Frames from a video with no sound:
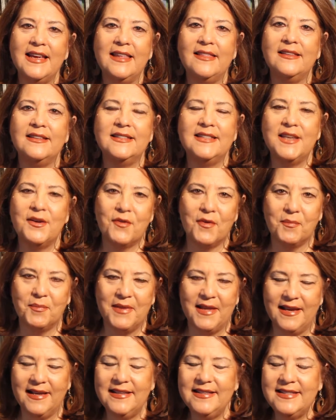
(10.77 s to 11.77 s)
in The Secret
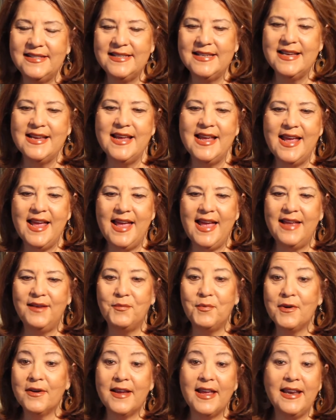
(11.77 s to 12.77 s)
Place,
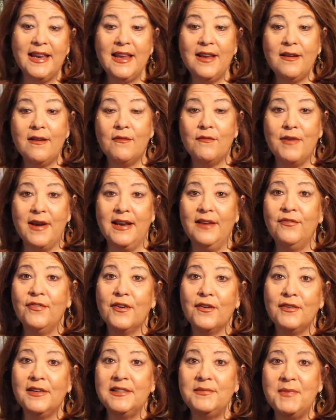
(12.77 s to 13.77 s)
and we're getting ready
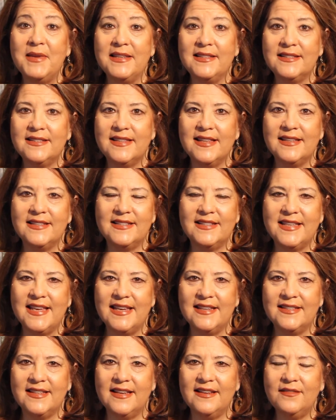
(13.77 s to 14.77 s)
for Christmas this
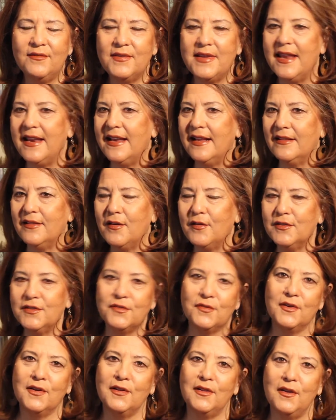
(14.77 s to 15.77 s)
season, getting
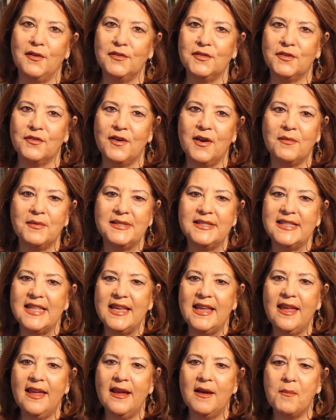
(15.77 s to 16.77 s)
closer and closer. And I was
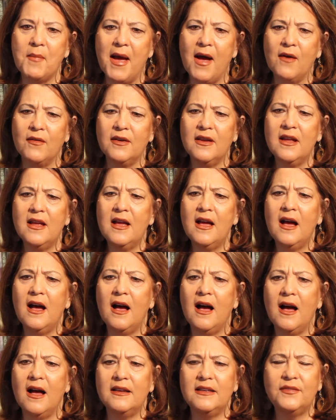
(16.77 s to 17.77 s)
thinking about
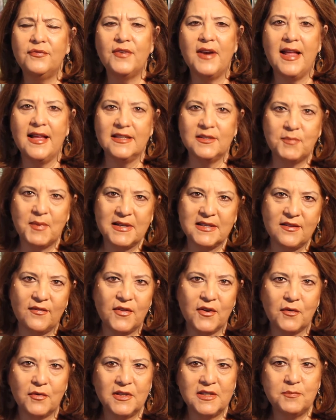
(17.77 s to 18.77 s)
uh, different aspects
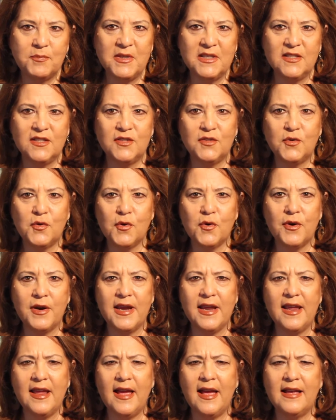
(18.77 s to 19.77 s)
of the Christmas
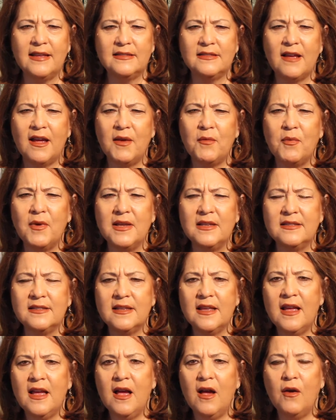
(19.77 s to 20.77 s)
story as I
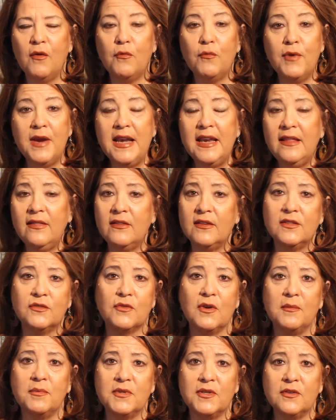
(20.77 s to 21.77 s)
was reading the
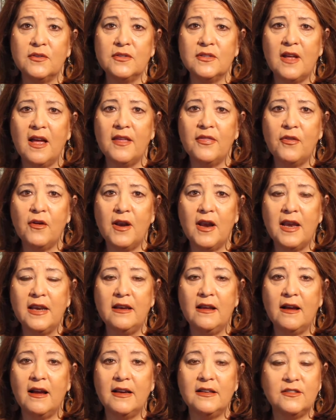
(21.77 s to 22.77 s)
scriptures. I thought
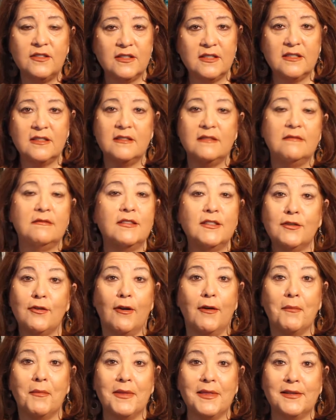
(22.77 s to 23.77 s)
I'd, I'd just
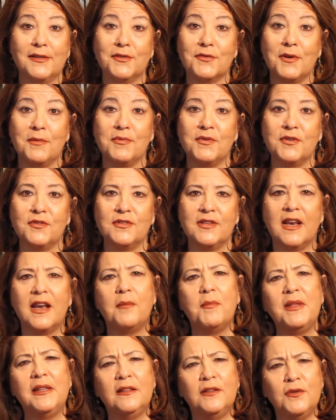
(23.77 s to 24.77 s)
start with the scriptures, and
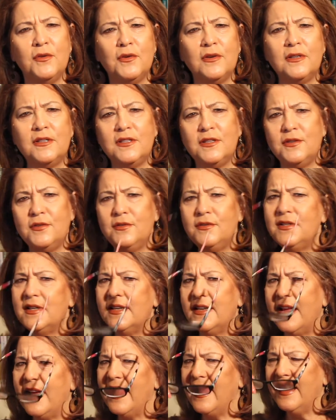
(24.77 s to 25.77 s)
I'm in Luke 2
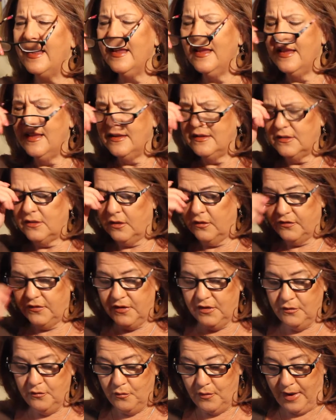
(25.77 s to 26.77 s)
today. So
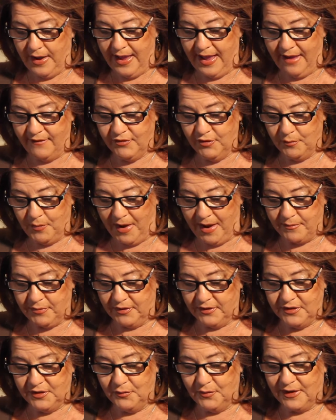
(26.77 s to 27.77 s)
if you have your
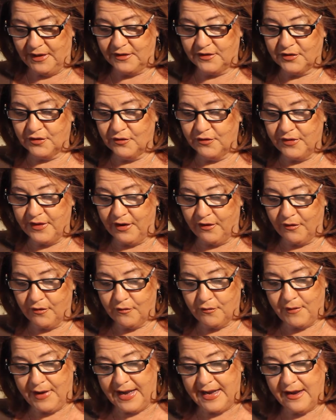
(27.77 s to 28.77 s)
Bible and you want to turn there,
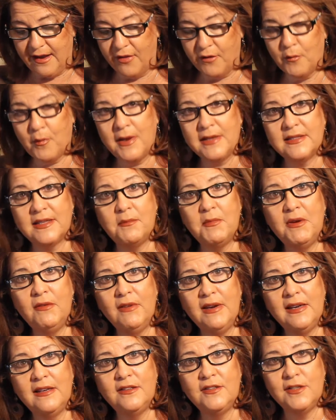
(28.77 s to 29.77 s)
great. Otherwise, let me
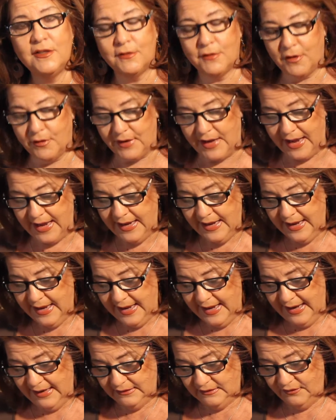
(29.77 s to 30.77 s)
read it to you, okay?
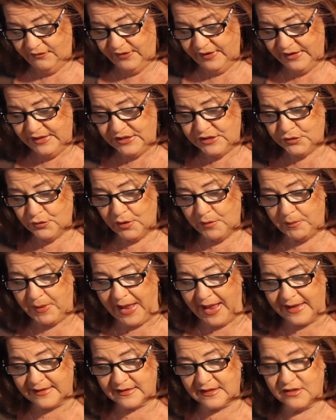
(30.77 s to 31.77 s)
It's a very short
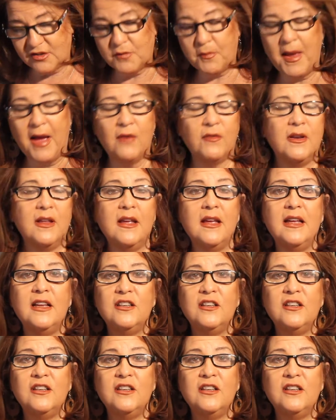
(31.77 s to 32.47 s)
passage about